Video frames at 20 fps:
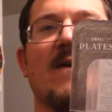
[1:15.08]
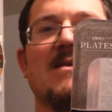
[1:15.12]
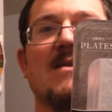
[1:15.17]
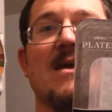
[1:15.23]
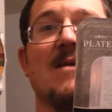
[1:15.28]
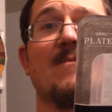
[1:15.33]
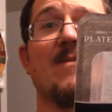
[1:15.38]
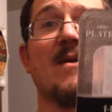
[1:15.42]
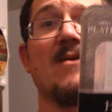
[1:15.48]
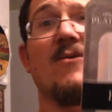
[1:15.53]

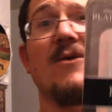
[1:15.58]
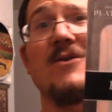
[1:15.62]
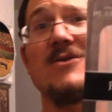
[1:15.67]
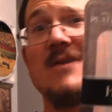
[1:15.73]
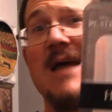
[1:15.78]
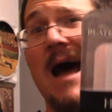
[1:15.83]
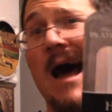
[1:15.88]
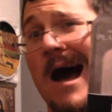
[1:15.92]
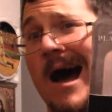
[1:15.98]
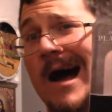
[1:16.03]
as being one of
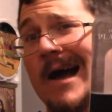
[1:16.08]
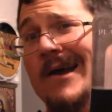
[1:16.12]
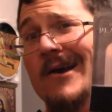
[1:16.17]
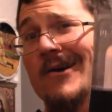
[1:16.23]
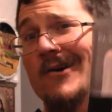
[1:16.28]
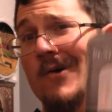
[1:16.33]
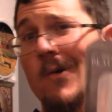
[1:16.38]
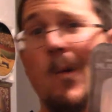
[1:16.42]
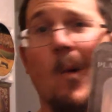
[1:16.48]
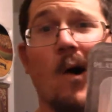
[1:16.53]
those
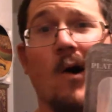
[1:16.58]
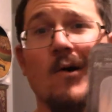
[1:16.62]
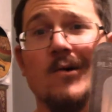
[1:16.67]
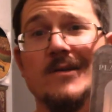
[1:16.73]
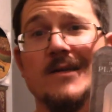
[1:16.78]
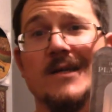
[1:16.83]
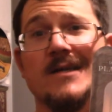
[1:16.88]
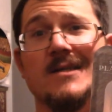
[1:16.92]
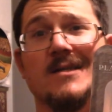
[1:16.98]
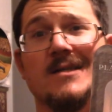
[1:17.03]
higher
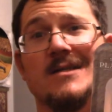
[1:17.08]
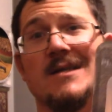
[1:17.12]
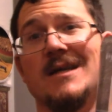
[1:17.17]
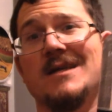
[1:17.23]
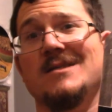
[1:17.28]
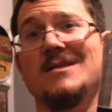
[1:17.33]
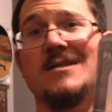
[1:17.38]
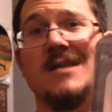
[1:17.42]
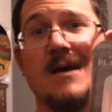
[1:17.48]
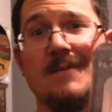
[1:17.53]
qualities. It's like
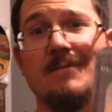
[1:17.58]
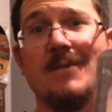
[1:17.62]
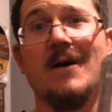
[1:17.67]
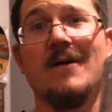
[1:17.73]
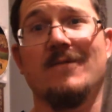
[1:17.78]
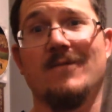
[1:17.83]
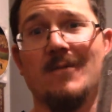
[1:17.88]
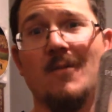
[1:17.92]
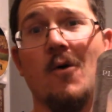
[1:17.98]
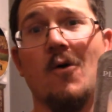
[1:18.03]
a step
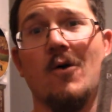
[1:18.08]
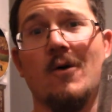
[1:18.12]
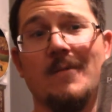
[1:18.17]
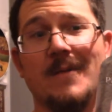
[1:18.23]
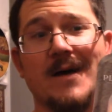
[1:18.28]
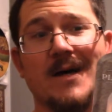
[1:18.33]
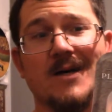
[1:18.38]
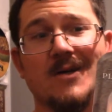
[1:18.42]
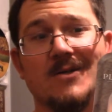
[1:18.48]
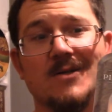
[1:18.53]
up from
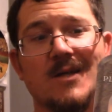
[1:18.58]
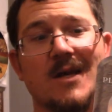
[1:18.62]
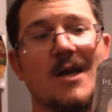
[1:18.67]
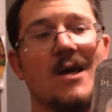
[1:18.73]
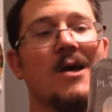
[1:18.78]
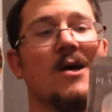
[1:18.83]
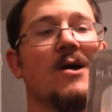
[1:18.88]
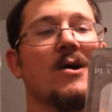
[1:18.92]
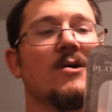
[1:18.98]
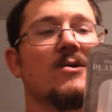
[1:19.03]
Hormel's.
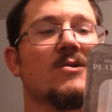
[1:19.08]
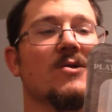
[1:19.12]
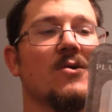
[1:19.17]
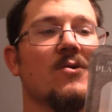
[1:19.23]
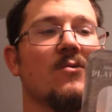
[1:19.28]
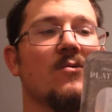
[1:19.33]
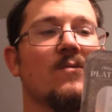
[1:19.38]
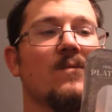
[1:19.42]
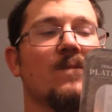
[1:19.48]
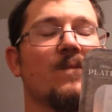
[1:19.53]

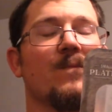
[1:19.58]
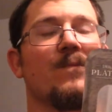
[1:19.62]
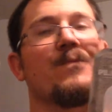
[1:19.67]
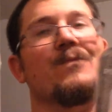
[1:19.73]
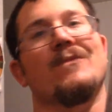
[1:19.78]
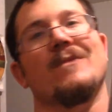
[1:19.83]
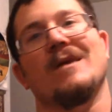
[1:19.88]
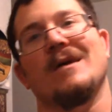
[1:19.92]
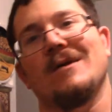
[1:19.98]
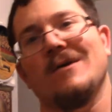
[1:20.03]
So
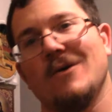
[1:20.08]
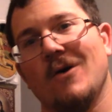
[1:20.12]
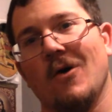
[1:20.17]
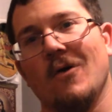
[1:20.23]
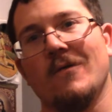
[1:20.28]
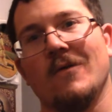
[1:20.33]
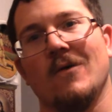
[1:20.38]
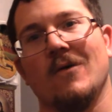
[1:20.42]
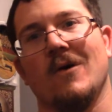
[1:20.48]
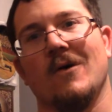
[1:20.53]

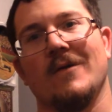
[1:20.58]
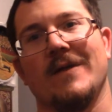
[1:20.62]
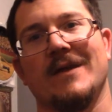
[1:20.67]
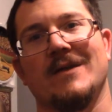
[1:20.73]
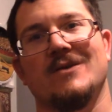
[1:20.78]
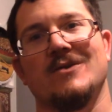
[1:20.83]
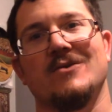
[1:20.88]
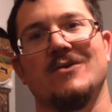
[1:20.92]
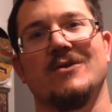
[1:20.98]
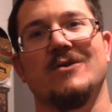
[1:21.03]
overall,
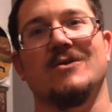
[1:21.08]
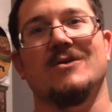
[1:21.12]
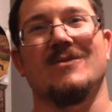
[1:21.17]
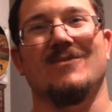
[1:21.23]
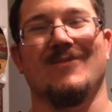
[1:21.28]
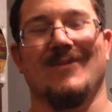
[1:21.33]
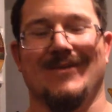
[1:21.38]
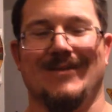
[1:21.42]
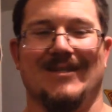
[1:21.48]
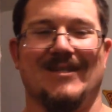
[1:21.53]
they do use
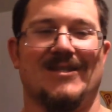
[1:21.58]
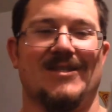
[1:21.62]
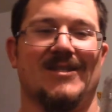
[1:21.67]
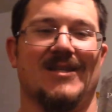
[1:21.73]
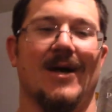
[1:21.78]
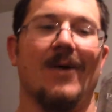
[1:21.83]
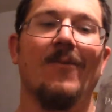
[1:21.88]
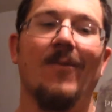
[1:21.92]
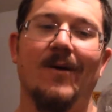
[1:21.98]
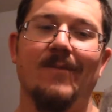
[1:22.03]

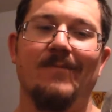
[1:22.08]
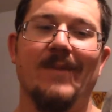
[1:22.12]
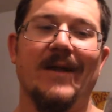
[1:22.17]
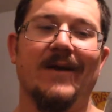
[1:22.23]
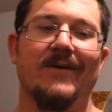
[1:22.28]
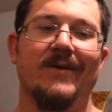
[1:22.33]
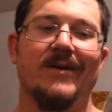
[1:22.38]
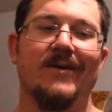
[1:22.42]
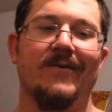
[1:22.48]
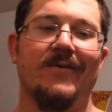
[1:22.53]
somewhat
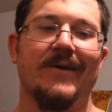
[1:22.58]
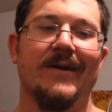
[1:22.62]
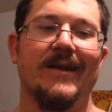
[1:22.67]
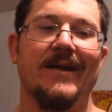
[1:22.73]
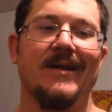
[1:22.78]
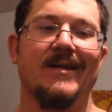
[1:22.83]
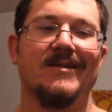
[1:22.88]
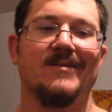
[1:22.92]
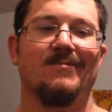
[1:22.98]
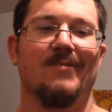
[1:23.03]
better
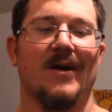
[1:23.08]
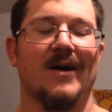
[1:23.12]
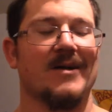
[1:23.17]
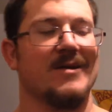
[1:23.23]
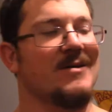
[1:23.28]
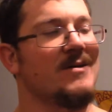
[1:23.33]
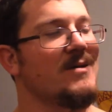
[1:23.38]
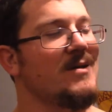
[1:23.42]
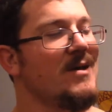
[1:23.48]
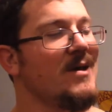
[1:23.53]
ingredients,
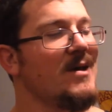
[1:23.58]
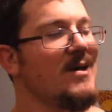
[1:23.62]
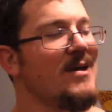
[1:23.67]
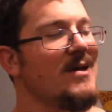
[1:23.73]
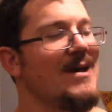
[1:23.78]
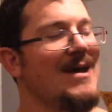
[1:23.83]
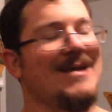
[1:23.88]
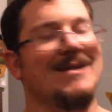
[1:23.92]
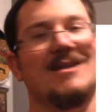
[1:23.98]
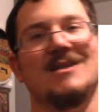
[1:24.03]
but
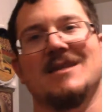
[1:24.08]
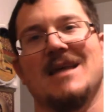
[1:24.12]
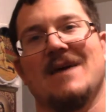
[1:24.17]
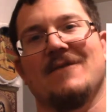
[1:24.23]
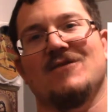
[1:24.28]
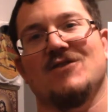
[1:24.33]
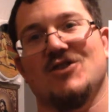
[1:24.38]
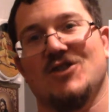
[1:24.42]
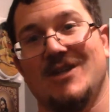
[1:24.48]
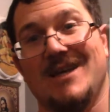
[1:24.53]
it does
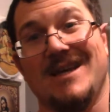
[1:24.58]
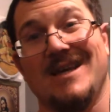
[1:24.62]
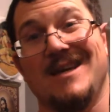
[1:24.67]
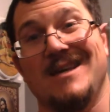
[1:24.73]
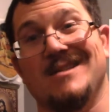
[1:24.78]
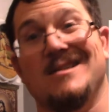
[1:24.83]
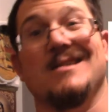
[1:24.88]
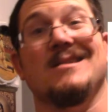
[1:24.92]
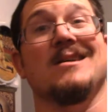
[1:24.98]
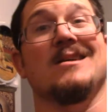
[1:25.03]
have
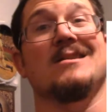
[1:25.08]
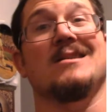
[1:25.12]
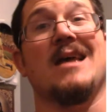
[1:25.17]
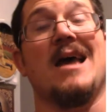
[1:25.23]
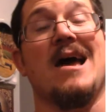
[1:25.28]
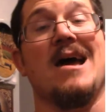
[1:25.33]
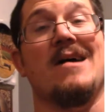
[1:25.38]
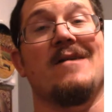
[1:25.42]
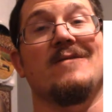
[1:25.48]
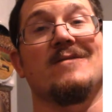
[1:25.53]
cheese, it does
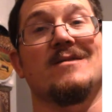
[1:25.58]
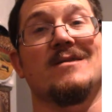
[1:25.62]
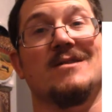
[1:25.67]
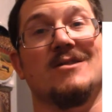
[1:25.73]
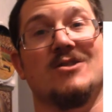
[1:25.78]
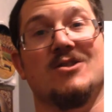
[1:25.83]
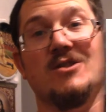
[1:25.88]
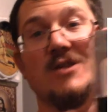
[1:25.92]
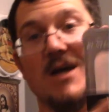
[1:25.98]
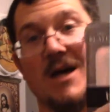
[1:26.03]
have
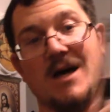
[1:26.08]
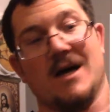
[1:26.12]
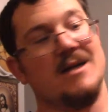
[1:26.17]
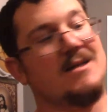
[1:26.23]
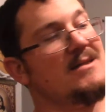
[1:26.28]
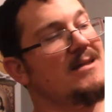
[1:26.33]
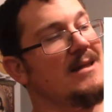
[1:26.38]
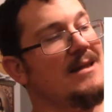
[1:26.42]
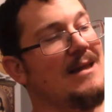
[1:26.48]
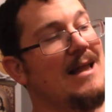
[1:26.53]

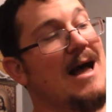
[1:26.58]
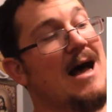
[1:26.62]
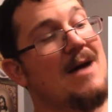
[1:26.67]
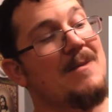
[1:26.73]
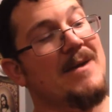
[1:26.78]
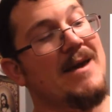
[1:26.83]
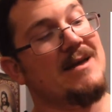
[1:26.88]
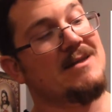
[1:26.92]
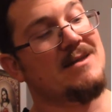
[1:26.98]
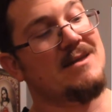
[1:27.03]

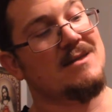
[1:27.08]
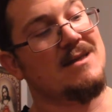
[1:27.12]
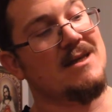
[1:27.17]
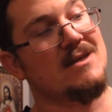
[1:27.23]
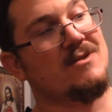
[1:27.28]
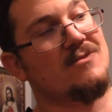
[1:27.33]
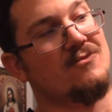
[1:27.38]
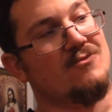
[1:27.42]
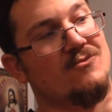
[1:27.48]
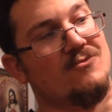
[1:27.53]
salami, as it
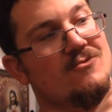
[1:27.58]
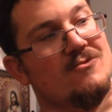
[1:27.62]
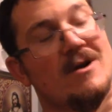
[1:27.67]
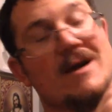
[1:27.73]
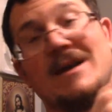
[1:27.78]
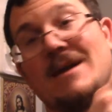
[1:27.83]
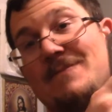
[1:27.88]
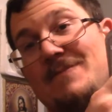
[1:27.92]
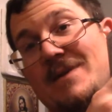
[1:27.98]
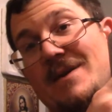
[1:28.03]
says
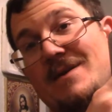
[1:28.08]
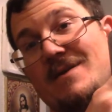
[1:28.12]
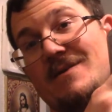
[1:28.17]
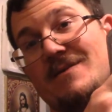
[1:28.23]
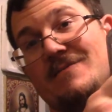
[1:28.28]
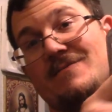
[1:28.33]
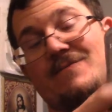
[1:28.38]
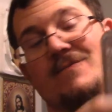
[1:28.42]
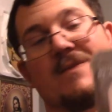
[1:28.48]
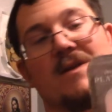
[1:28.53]
right up
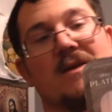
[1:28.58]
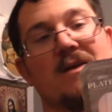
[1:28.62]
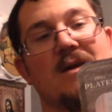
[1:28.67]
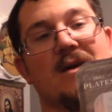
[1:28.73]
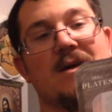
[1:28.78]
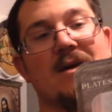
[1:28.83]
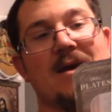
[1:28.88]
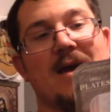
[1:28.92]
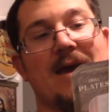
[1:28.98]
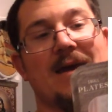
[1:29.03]
here,
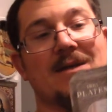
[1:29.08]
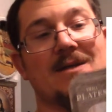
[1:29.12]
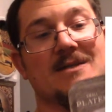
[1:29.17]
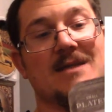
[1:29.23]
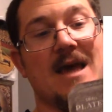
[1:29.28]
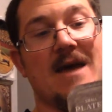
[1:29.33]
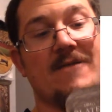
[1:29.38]
and it does